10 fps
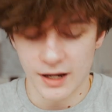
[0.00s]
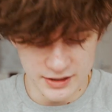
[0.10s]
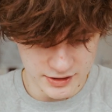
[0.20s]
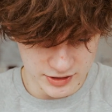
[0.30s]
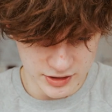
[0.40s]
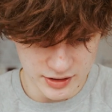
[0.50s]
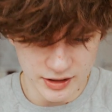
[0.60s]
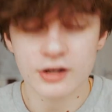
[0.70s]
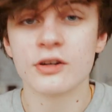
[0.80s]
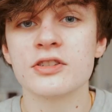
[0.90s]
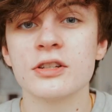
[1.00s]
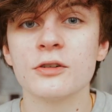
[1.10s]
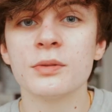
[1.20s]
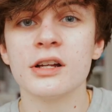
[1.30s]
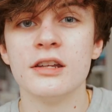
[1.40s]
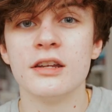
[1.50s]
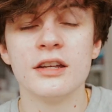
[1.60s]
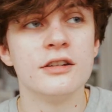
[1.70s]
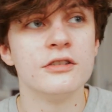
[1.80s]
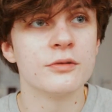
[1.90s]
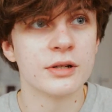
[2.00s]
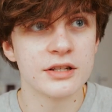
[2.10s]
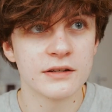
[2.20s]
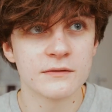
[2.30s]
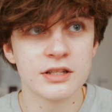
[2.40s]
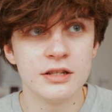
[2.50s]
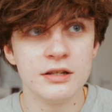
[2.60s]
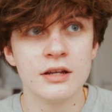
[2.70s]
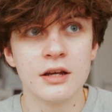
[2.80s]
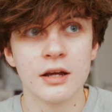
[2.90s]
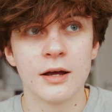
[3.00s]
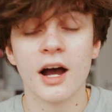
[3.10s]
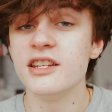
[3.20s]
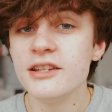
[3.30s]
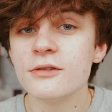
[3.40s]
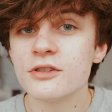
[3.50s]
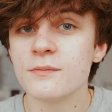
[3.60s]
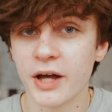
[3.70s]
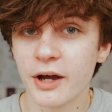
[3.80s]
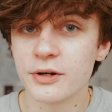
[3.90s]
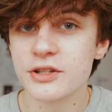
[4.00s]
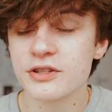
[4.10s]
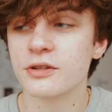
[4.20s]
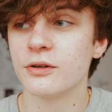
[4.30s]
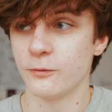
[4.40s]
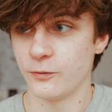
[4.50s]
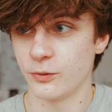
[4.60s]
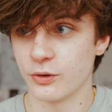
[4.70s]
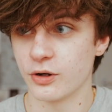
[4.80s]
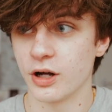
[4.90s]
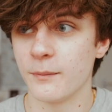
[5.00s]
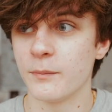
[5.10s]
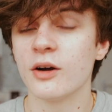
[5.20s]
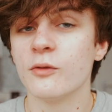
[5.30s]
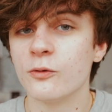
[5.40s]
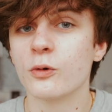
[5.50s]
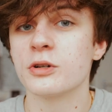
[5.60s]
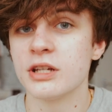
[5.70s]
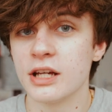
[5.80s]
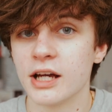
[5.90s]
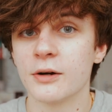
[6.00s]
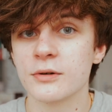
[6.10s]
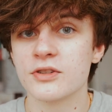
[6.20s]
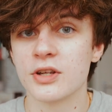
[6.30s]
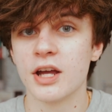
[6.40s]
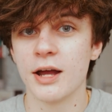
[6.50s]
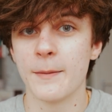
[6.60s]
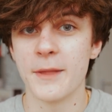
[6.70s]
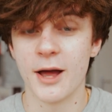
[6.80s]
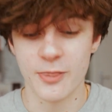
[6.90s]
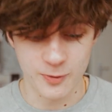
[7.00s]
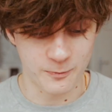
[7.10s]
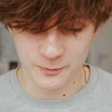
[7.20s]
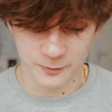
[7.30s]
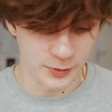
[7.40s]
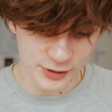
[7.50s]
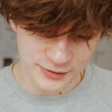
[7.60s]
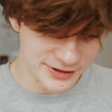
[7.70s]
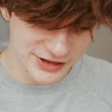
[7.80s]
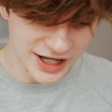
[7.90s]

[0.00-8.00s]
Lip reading: I actually didn't get on a single plane in 2017. I did go to Paris for about 48 hours. And boy, was